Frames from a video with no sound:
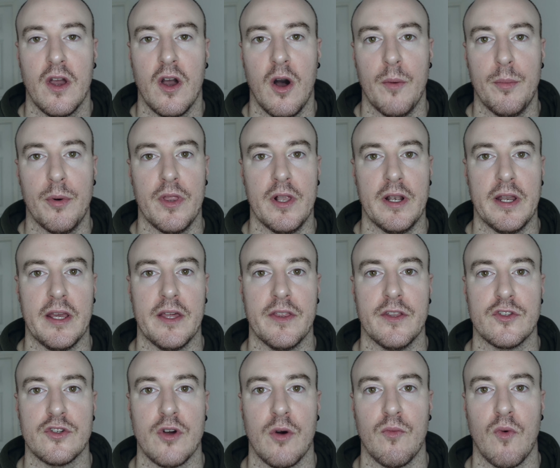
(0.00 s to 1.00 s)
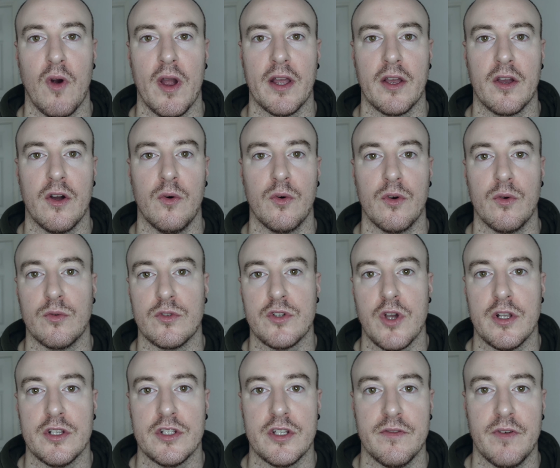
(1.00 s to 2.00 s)
I'll put the link in the top right hand corner.
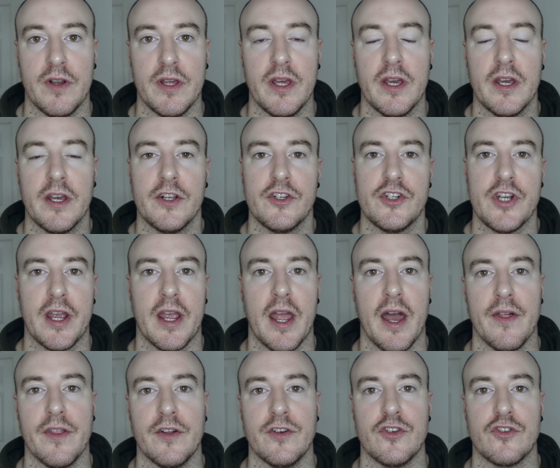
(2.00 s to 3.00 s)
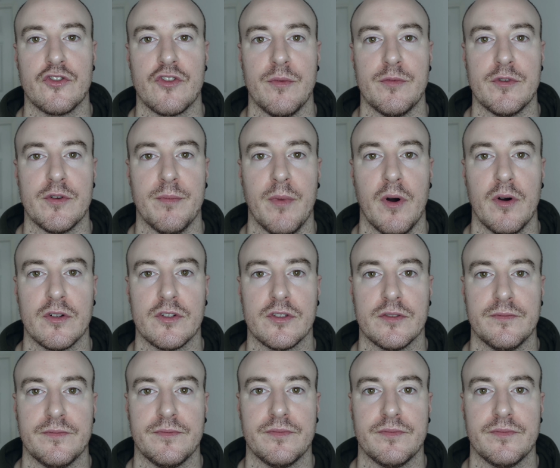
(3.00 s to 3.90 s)
Alternatively, check out the description box.